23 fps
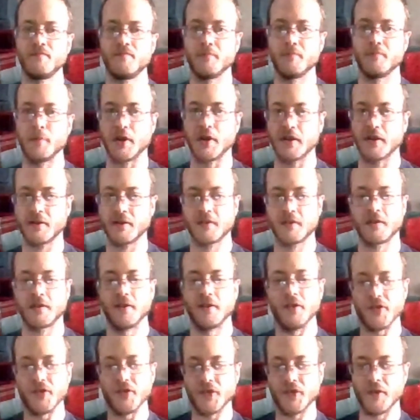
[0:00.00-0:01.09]

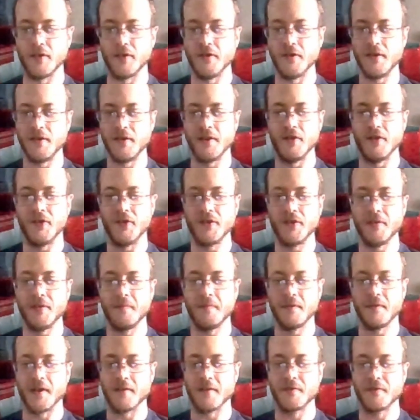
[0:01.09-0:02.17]
because
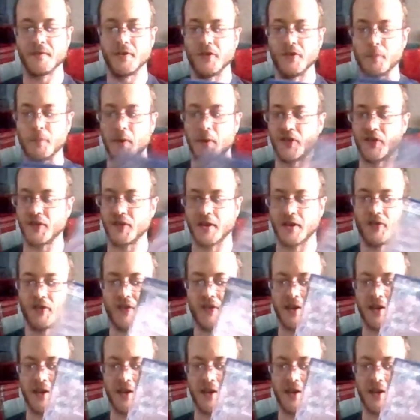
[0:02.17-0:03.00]
they're as basic as they